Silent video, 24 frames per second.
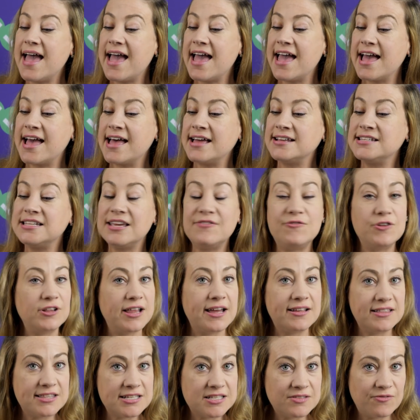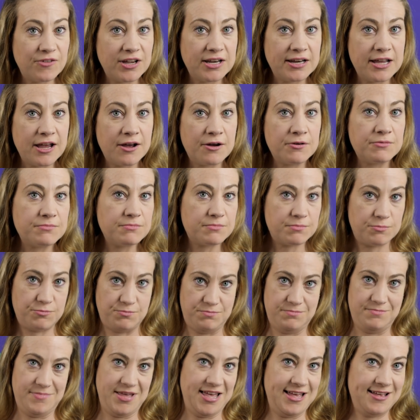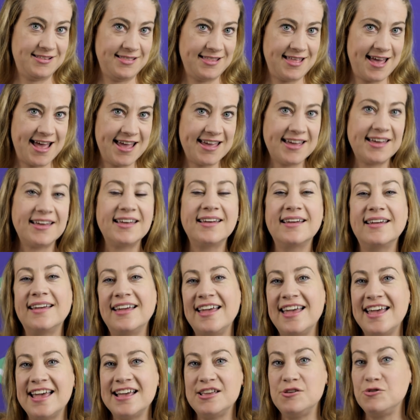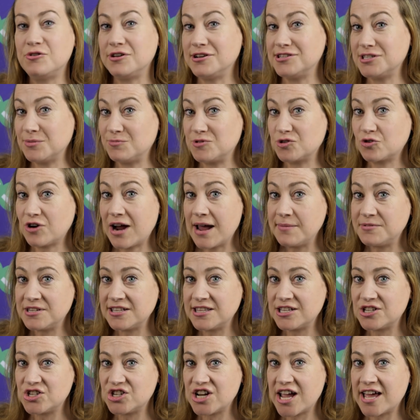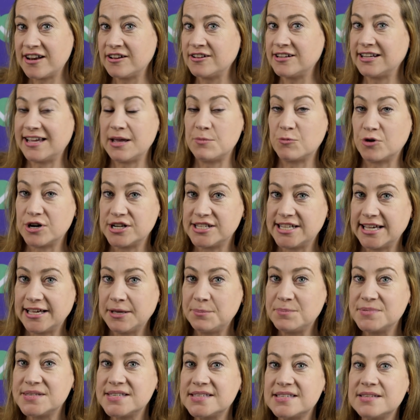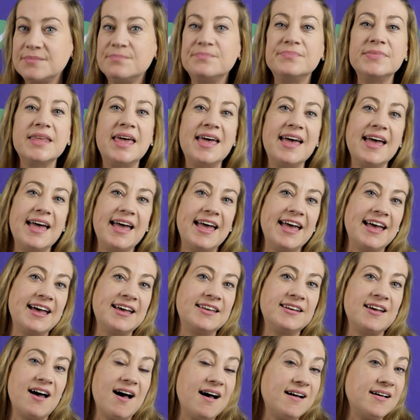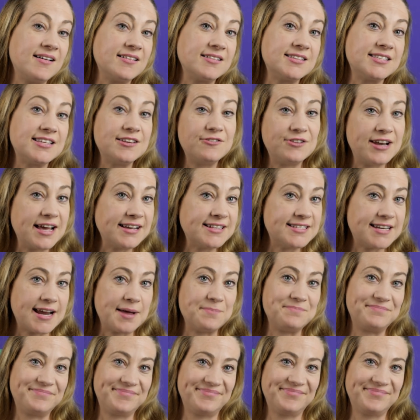And if you like this video, hit like. You can subscribe to this channel to get more tips, and I'll see you next time.